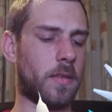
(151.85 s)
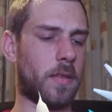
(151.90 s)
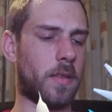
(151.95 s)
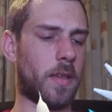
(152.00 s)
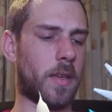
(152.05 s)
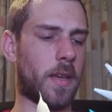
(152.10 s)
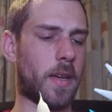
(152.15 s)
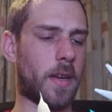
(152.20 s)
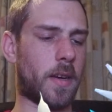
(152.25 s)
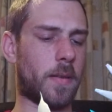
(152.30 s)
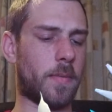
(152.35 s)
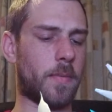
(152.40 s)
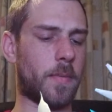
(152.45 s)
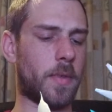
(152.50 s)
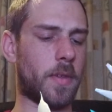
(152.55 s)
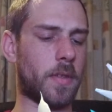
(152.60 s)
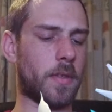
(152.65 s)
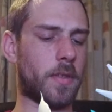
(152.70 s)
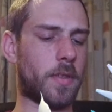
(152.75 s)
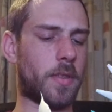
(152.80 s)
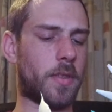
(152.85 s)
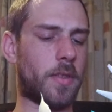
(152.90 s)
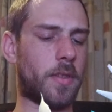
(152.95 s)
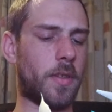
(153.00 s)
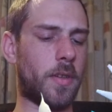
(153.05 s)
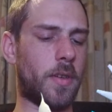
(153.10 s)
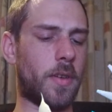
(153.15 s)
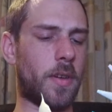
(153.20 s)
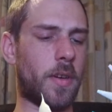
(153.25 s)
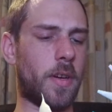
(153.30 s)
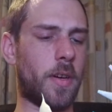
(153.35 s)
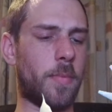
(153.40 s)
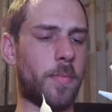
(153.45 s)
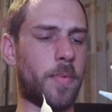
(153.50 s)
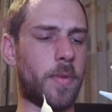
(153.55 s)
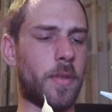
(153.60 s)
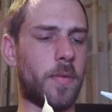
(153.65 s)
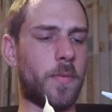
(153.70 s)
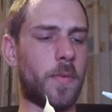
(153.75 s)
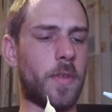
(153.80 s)
yeah I'm not
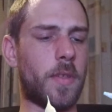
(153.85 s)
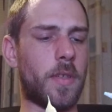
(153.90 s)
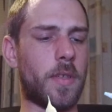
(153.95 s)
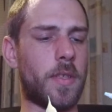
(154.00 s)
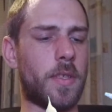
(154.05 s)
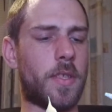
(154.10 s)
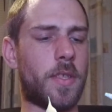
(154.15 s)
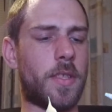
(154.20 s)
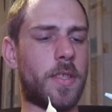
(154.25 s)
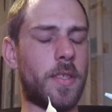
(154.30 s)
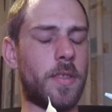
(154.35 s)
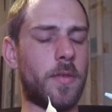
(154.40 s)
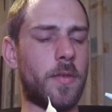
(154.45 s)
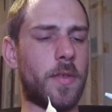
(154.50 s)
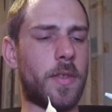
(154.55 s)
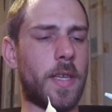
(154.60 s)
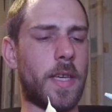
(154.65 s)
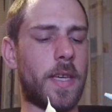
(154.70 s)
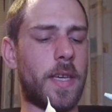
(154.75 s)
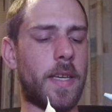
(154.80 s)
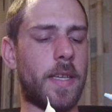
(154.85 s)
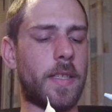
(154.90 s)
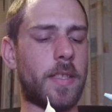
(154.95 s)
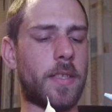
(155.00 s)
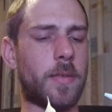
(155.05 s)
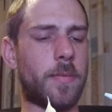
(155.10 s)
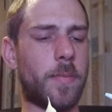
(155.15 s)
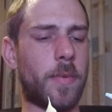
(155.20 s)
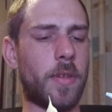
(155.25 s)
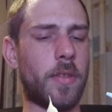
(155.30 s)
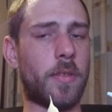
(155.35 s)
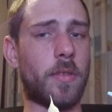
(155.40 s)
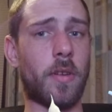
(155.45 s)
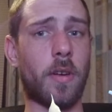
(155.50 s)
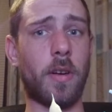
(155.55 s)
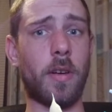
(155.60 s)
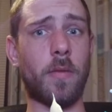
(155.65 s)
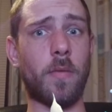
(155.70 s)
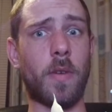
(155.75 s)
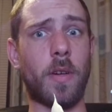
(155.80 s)
sure but we're gonna shield this my
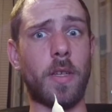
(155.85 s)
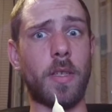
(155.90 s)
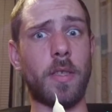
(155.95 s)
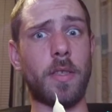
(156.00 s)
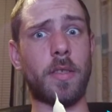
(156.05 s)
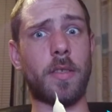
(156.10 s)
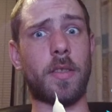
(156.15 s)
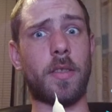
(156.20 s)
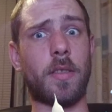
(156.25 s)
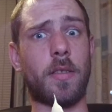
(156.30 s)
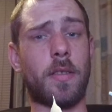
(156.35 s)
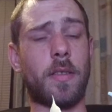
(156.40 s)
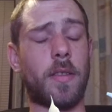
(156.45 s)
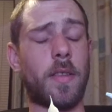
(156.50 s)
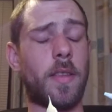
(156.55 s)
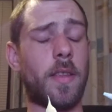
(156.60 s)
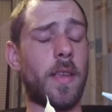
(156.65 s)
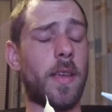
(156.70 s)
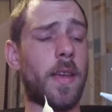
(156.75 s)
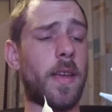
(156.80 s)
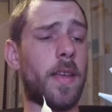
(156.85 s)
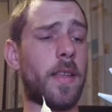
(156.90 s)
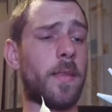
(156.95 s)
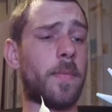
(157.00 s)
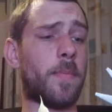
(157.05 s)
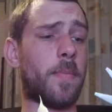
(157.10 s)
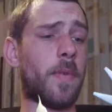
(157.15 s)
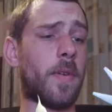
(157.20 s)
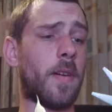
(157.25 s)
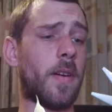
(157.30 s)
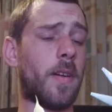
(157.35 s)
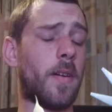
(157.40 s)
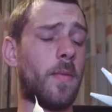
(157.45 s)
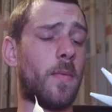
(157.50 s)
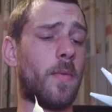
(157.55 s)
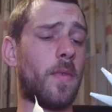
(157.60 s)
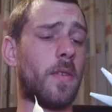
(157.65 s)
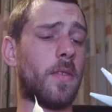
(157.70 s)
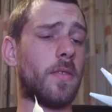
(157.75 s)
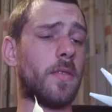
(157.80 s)
Darkrai is dead
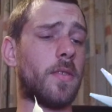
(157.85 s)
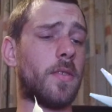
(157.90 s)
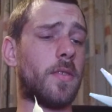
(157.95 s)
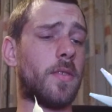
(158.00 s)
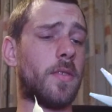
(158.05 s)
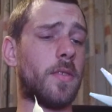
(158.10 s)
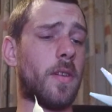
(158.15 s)
by one